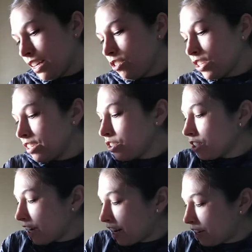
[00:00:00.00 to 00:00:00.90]
Chester
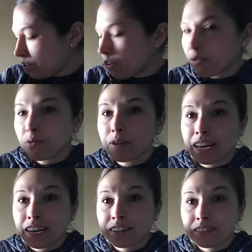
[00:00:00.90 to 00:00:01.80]
had his own
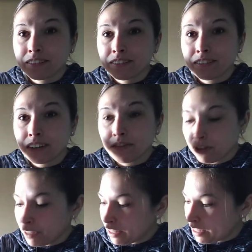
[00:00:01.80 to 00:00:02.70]
way of
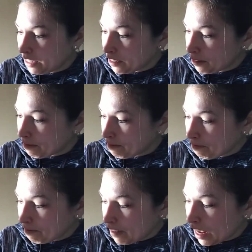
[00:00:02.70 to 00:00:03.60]
doing things.
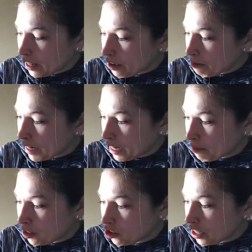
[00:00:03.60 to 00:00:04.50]
Hello, my name
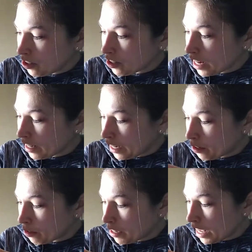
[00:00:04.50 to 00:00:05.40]
is Chester. I like
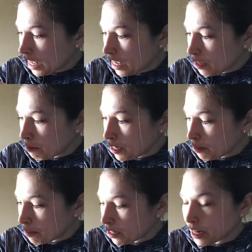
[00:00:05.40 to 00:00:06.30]
croquet and
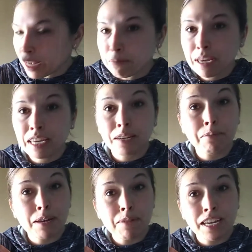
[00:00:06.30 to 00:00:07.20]
peanut butter and making
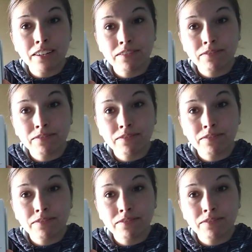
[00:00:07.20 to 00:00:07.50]
my bed.